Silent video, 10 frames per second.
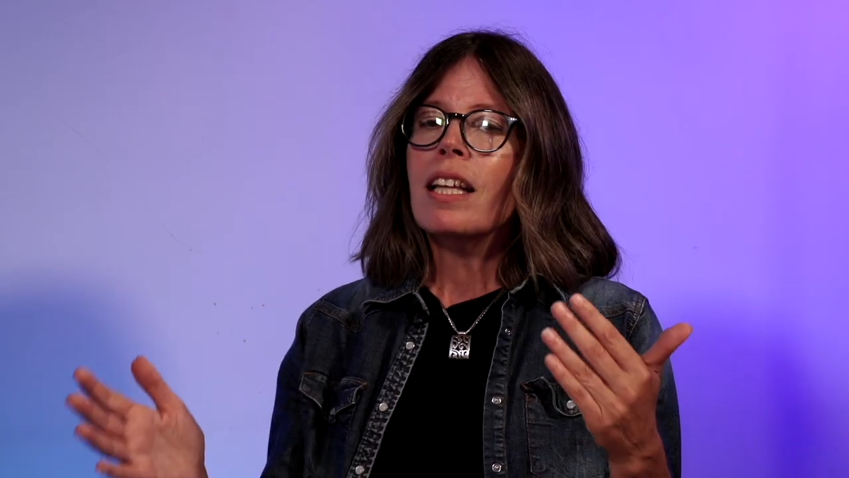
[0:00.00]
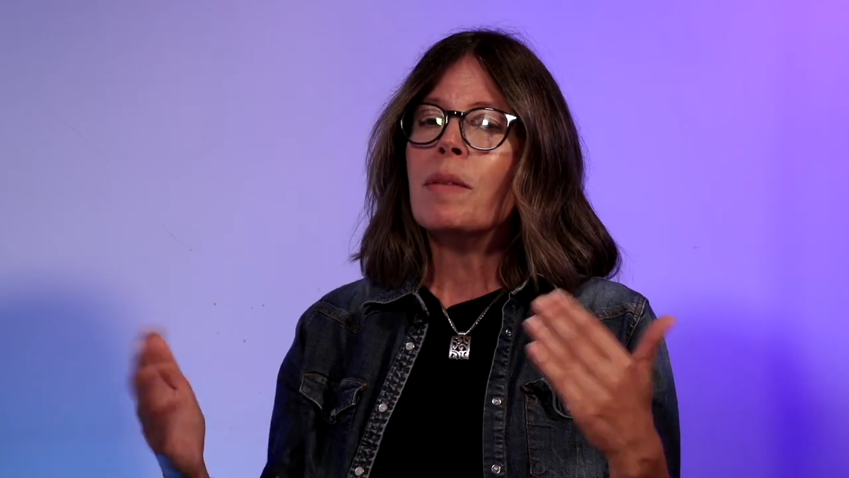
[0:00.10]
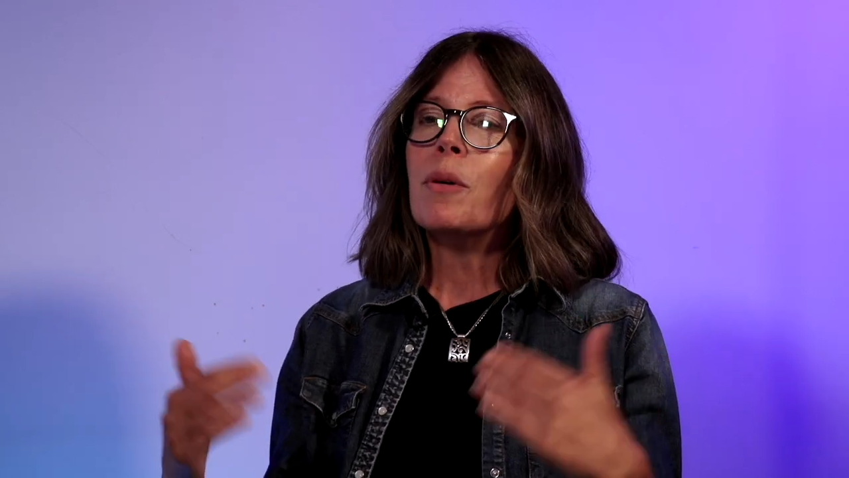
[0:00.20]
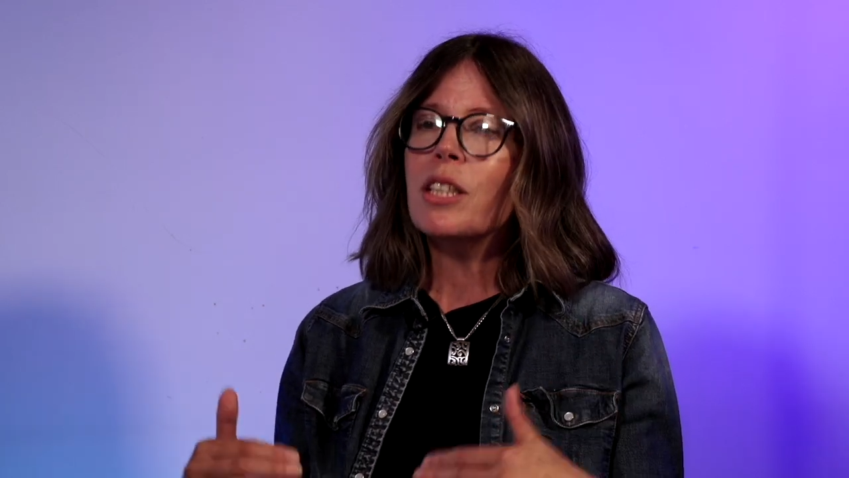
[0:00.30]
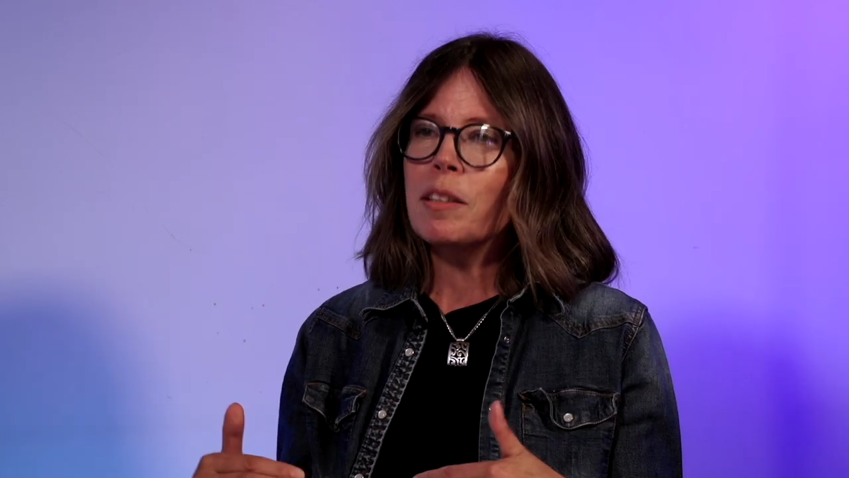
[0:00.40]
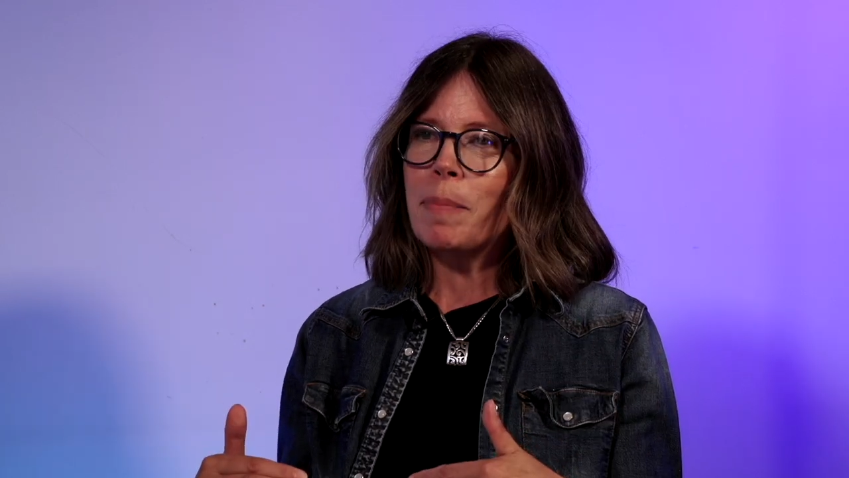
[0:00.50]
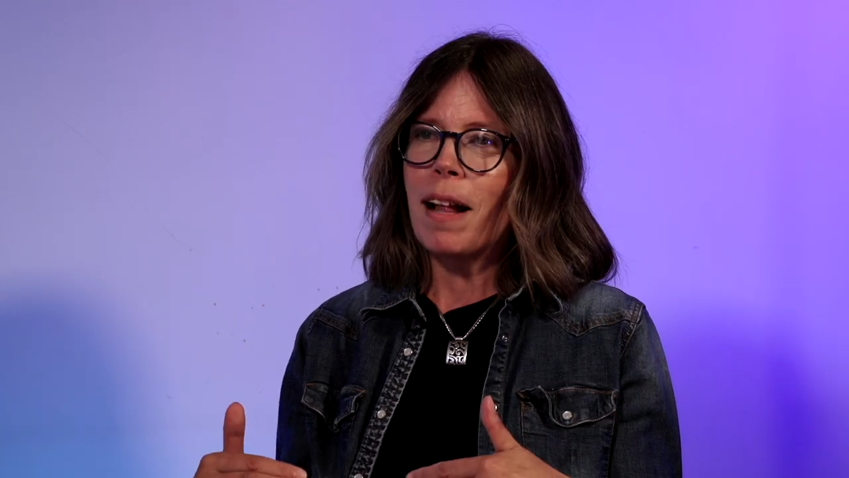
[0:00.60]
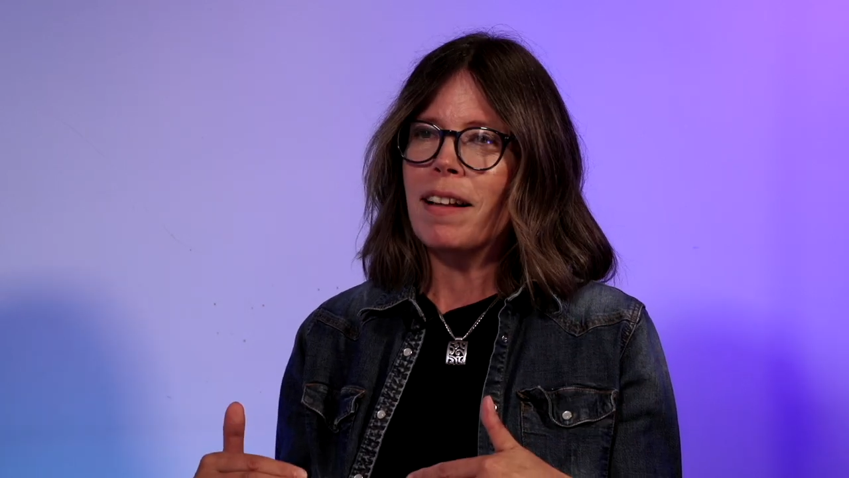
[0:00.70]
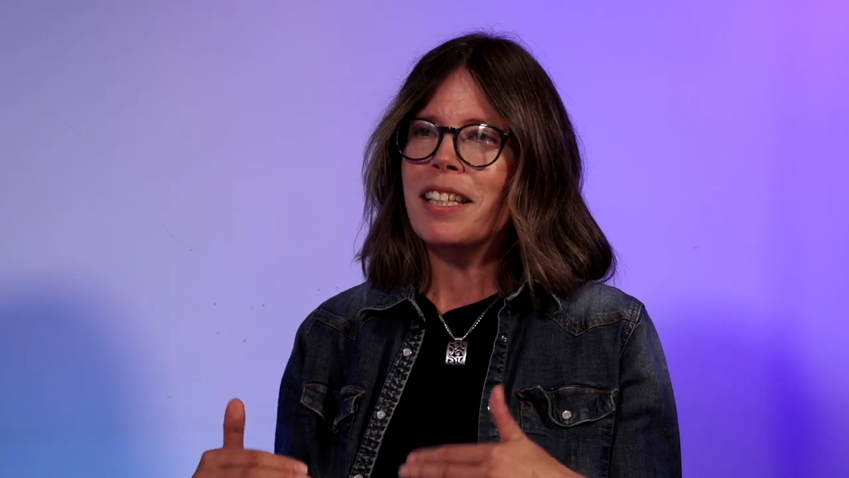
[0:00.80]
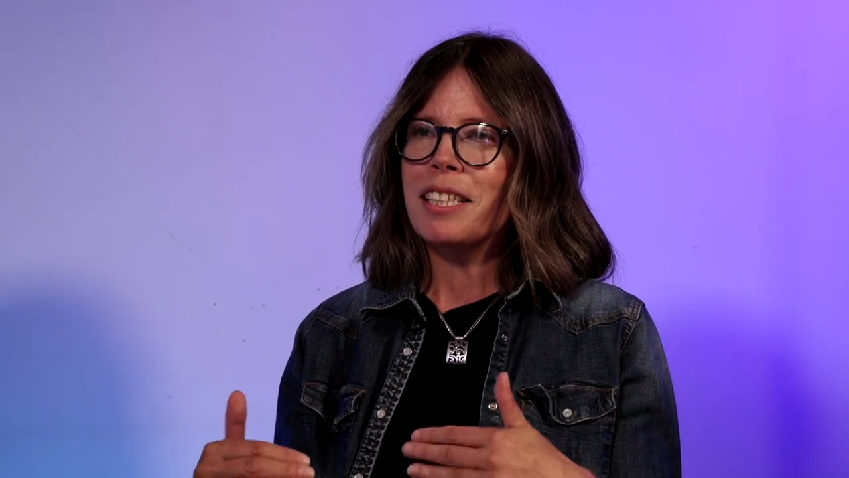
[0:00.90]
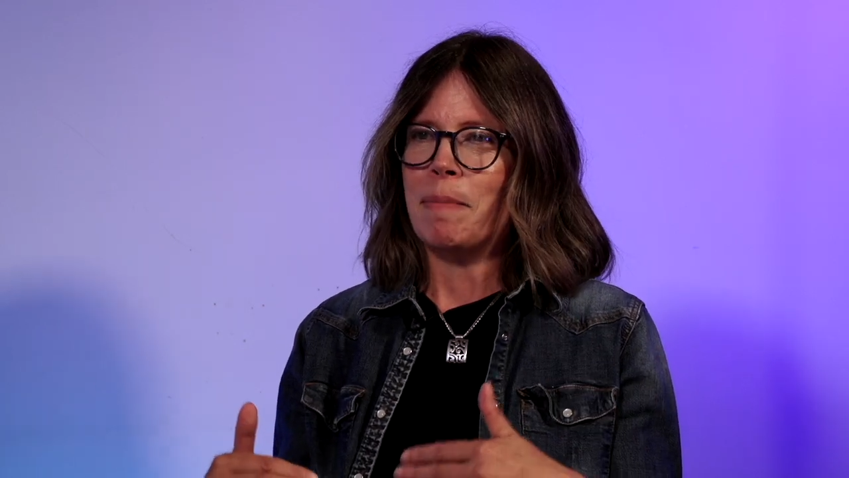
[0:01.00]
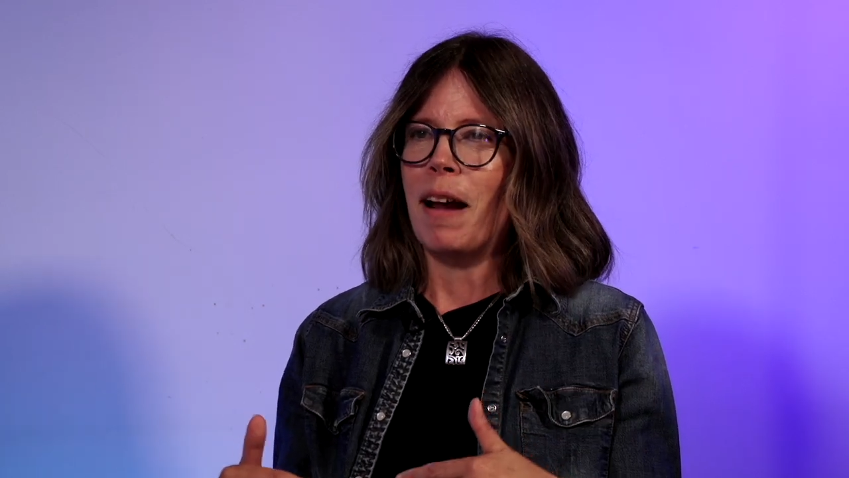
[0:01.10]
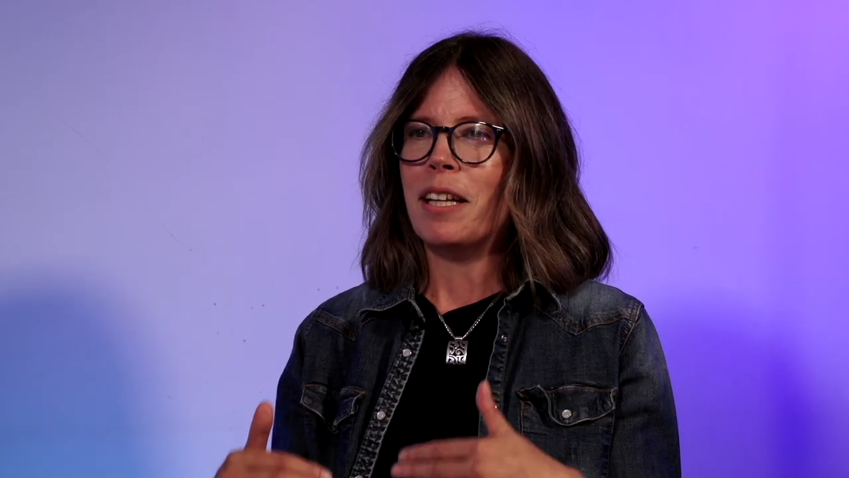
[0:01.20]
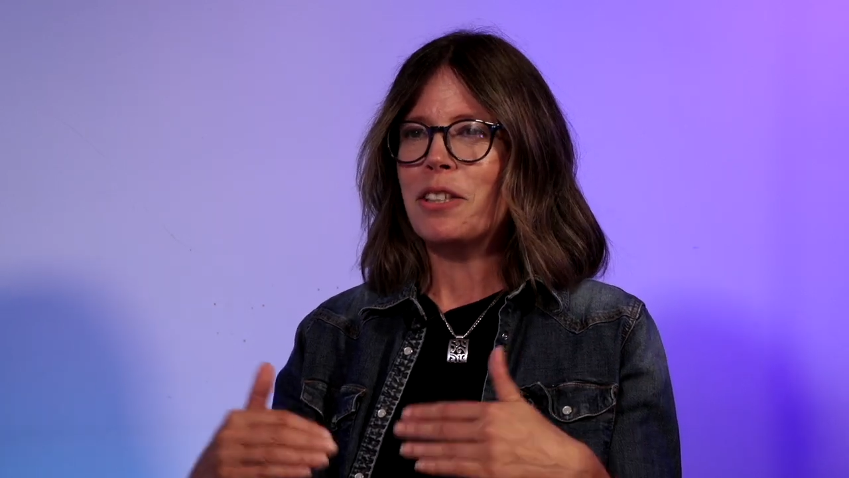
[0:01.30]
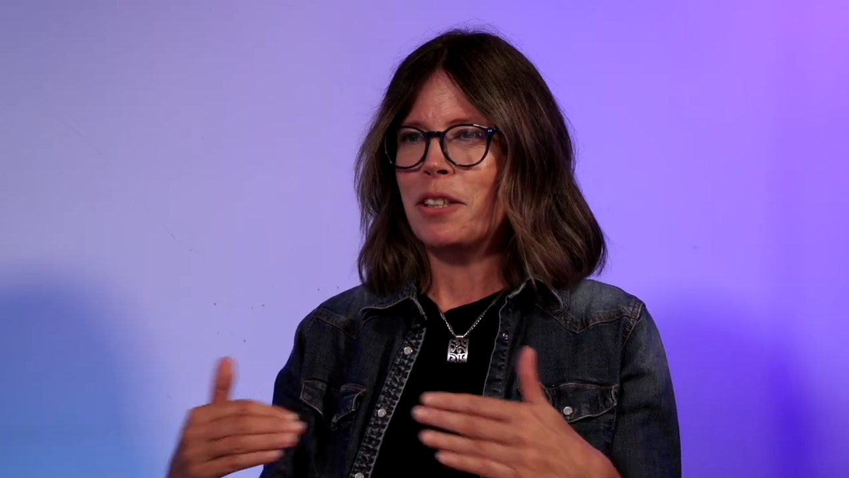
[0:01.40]
The municipalities
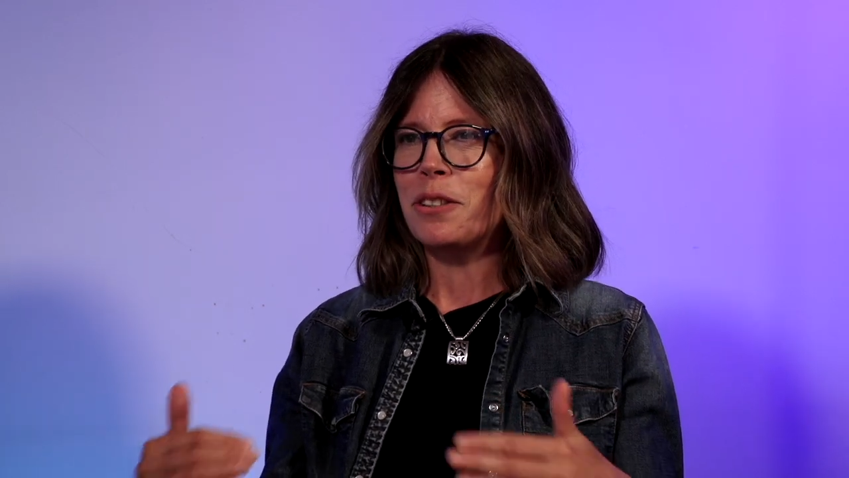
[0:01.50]
manage the